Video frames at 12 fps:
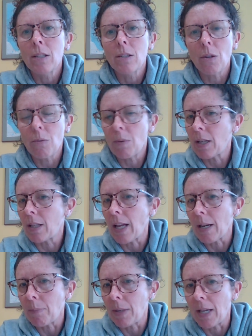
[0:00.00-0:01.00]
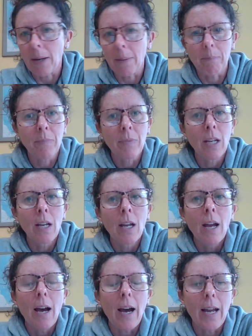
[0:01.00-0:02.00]
to 3 o'clock p.m.
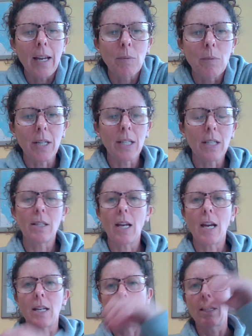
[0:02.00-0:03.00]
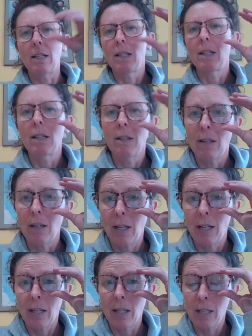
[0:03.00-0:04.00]
I am going to send
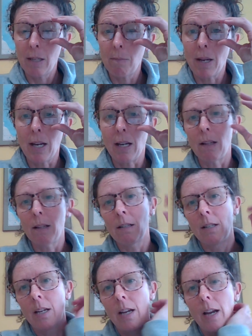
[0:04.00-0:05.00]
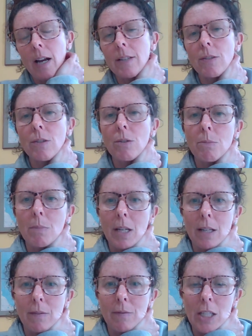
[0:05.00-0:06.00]
in an email a Zoom
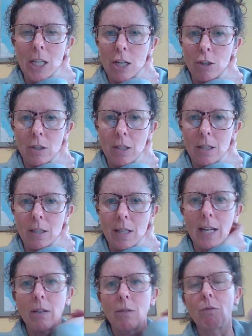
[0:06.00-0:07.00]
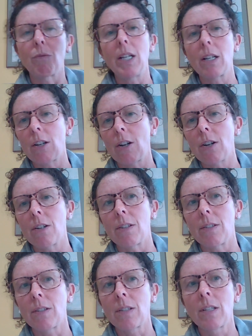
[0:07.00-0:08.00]
invitation that
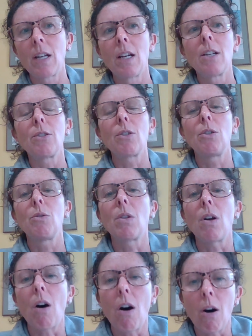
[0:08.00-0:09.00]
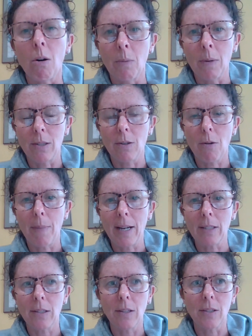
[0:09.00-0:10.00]
reoccurs. So you will always go
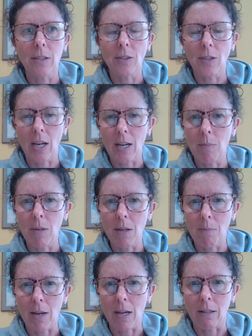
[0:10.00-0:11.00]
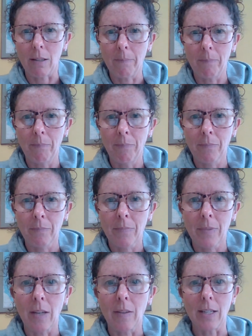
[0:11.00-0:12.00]
back to the same email
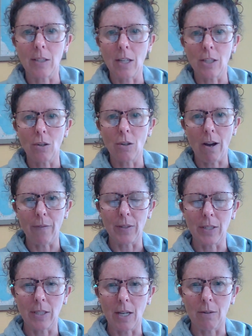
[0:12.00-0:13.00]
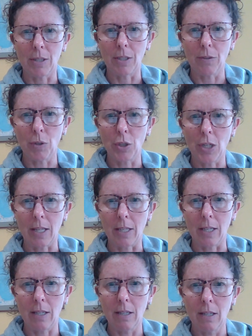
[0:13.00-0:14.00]
that says office hours for
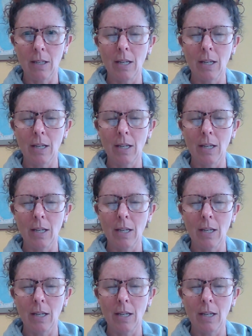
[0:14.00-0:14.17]
Shelley